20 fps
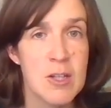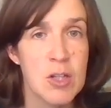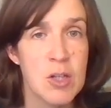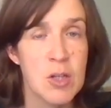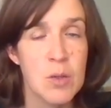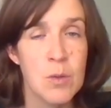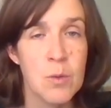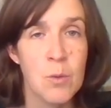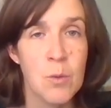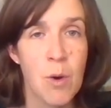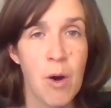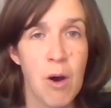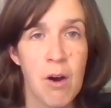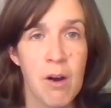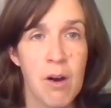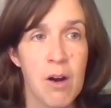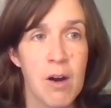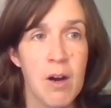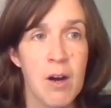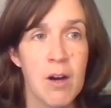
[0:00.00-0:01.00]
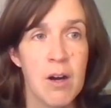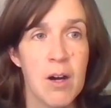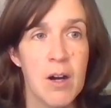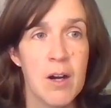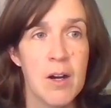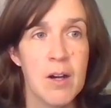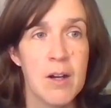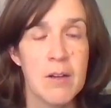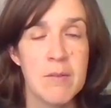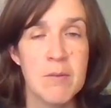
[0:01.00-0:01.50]
you
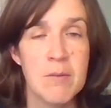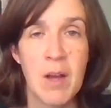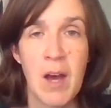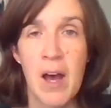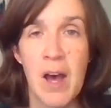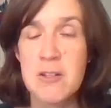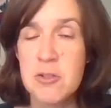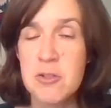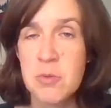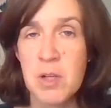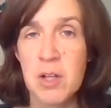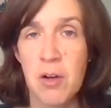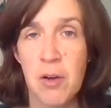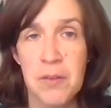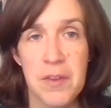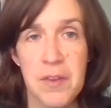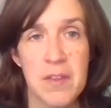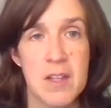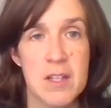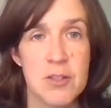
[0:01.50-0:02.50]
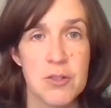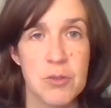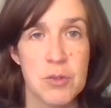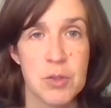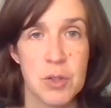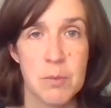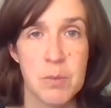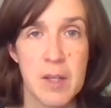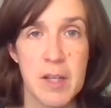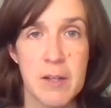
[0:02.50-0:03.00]
are not doing all the things you
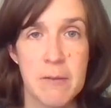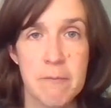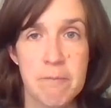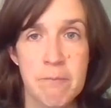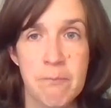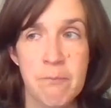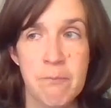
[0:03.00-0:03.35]
should be.